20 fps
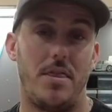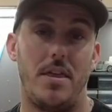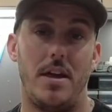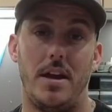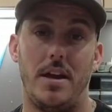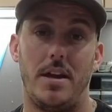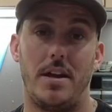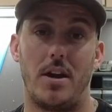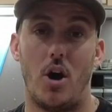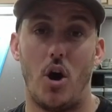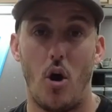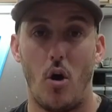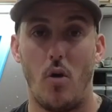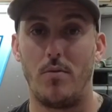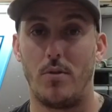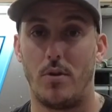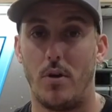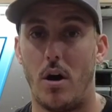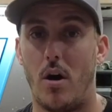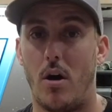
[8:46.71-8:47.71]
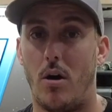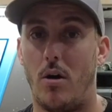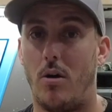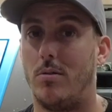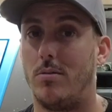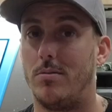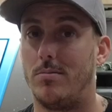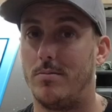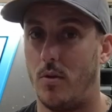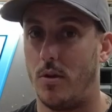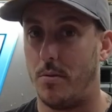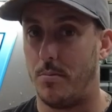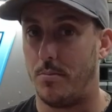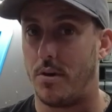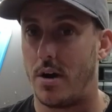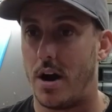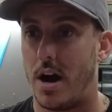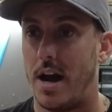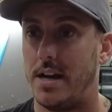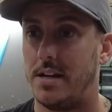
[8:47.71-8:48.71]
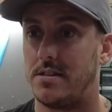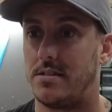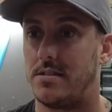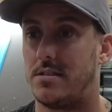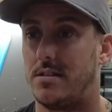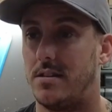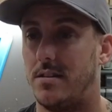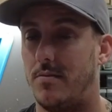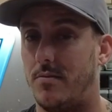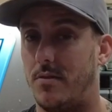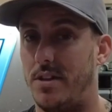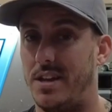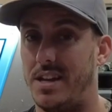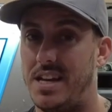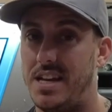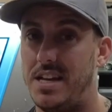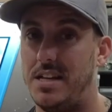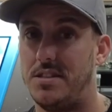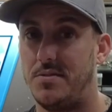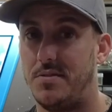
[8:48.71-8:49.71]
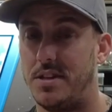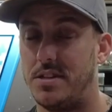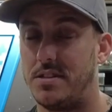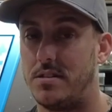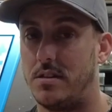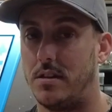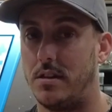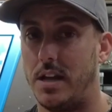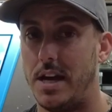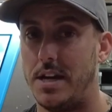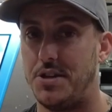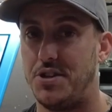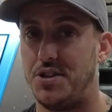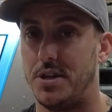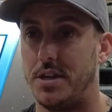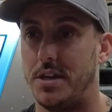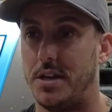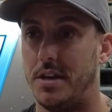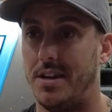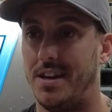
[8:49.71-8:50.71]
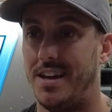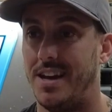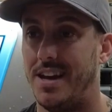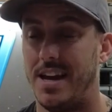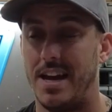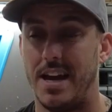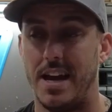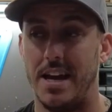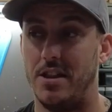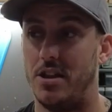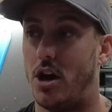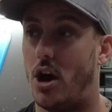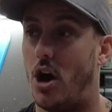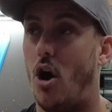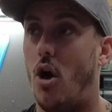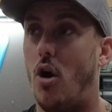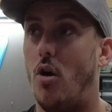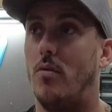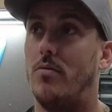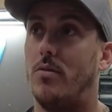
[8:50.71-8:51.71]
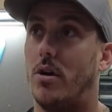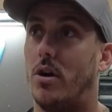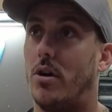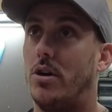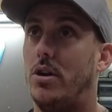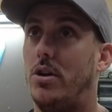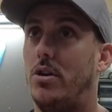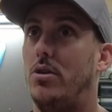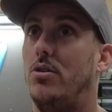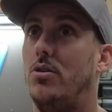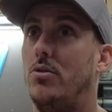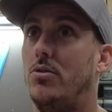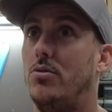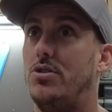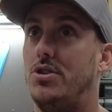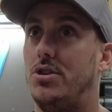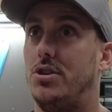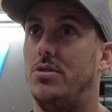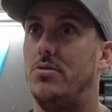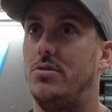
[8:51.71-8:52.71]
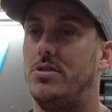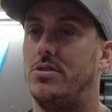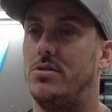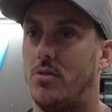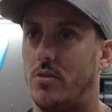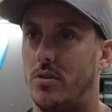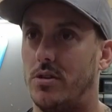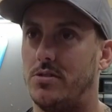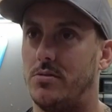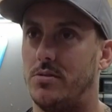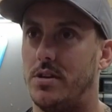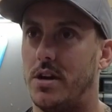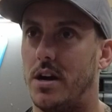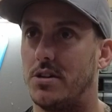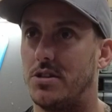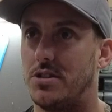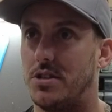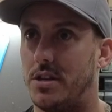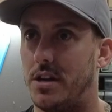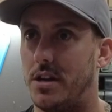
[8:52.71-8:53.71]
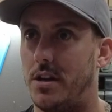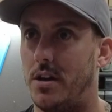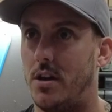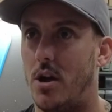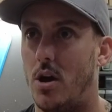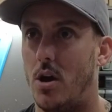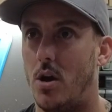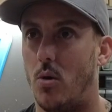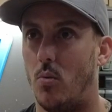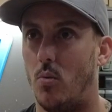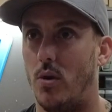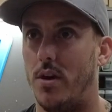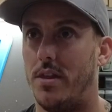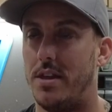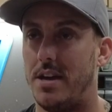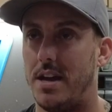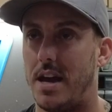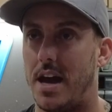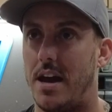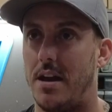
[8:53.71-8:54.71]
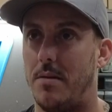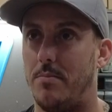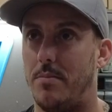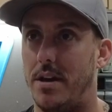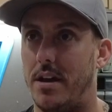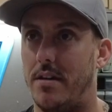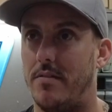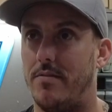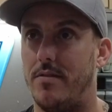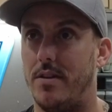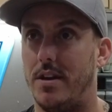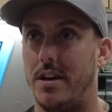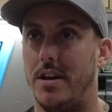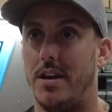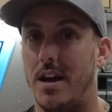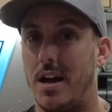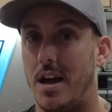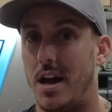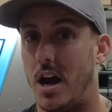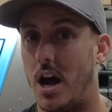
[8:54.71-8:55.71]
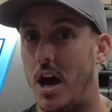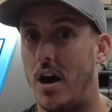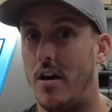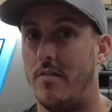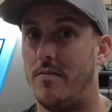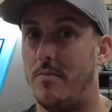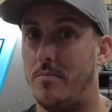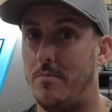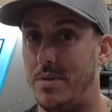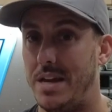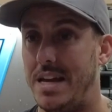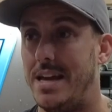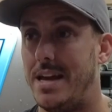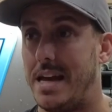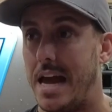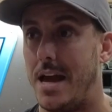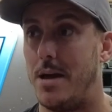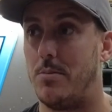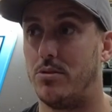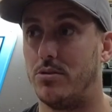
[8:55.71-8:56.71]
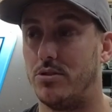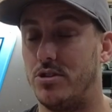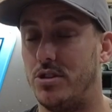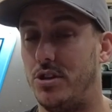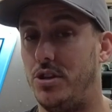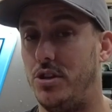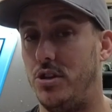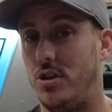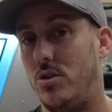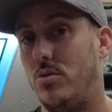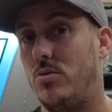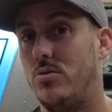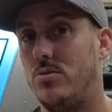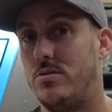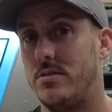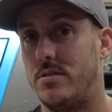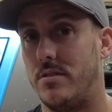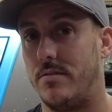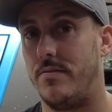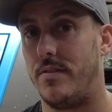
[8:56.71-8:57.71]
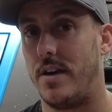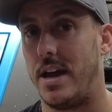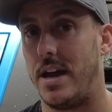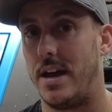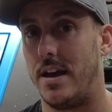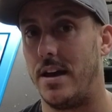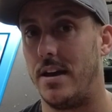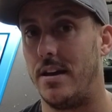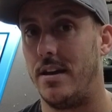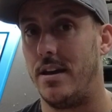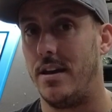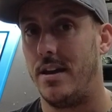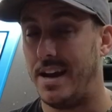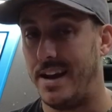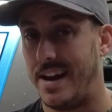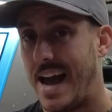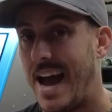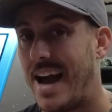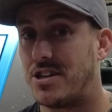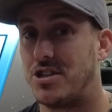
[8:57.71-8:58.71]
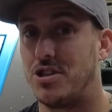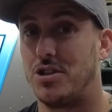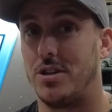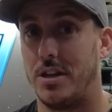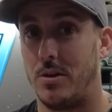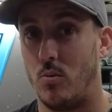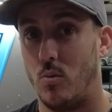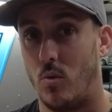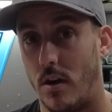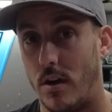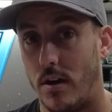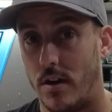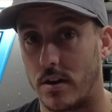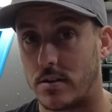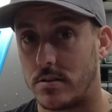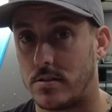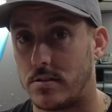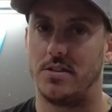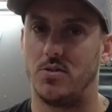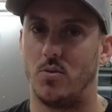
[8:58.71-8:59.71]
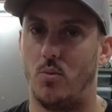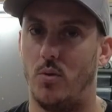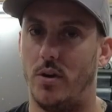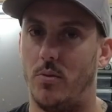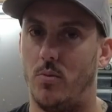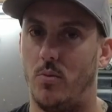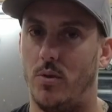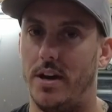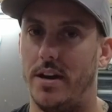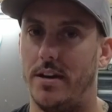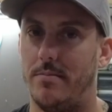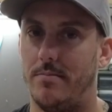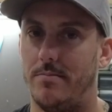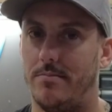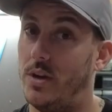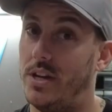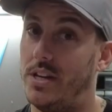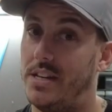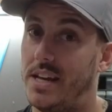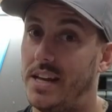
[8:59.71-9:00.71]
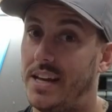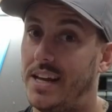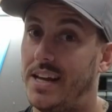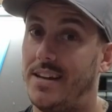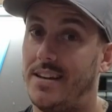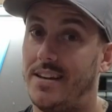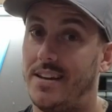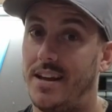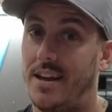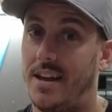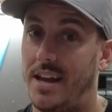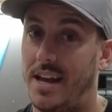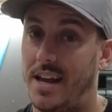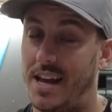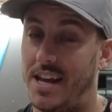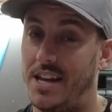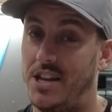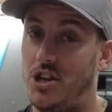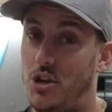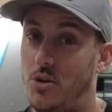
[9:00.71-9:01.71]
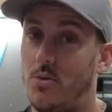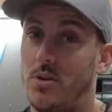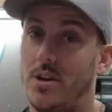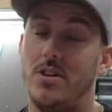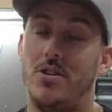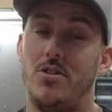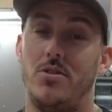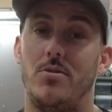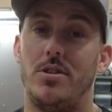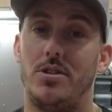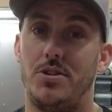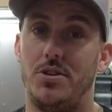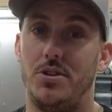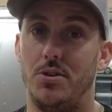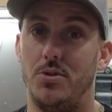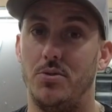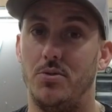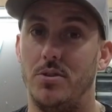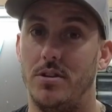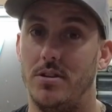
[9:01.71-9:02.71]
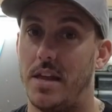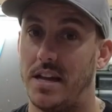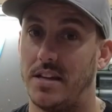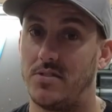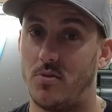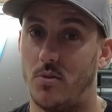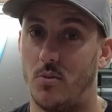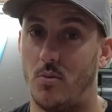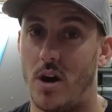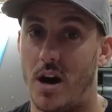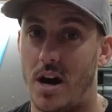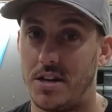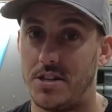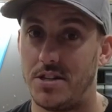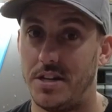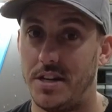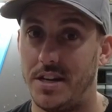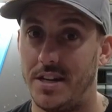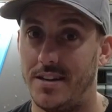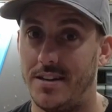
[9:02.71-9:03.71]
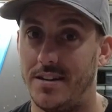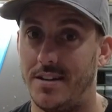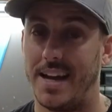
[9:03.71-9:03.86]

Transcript: think overall, for the price, for the ease of installation, and overall huge noise reduction with the added benefit of being able to use the fan and it actually works, that's a win-win. We did it and you can do it too. Thanks for watching.